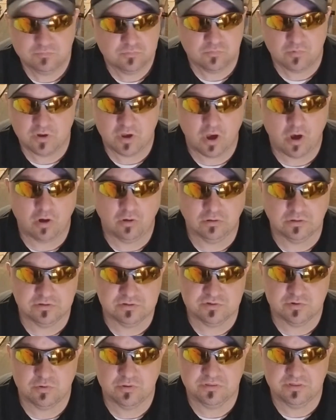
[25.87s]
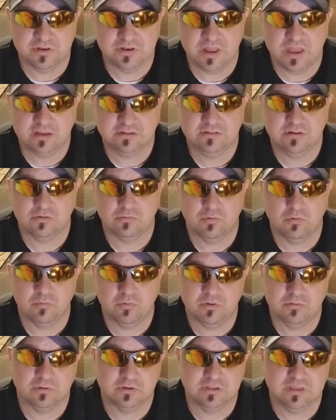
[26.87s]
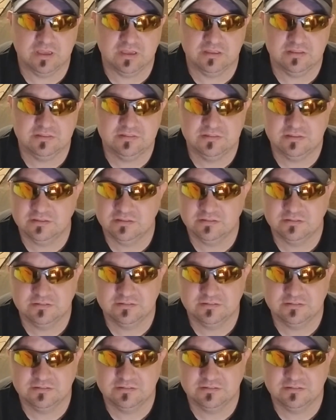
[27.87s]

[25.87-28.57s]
We all enjoyed the nectar when we were kids.